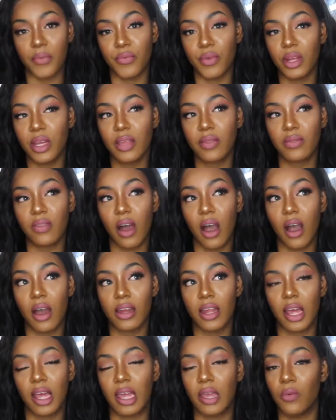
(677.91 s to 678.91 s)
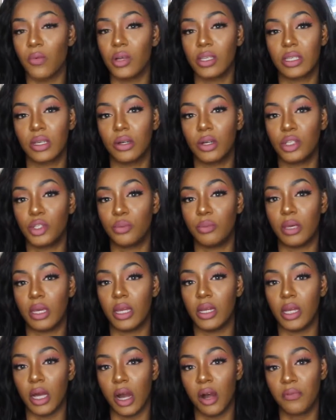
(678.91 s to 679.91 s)
really thought that it wasn't going to be
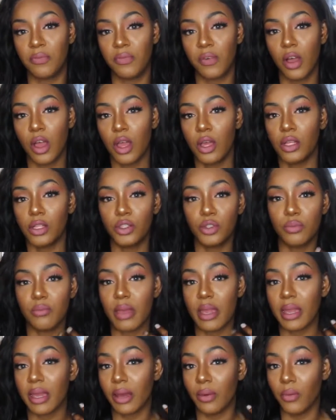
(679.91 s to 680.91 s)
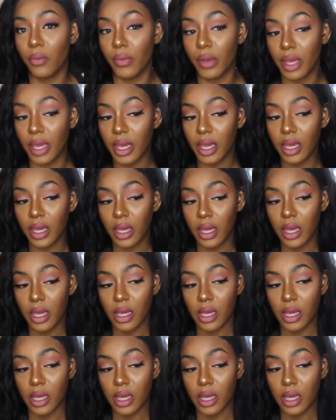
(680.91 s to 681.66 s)
enough to make a wig,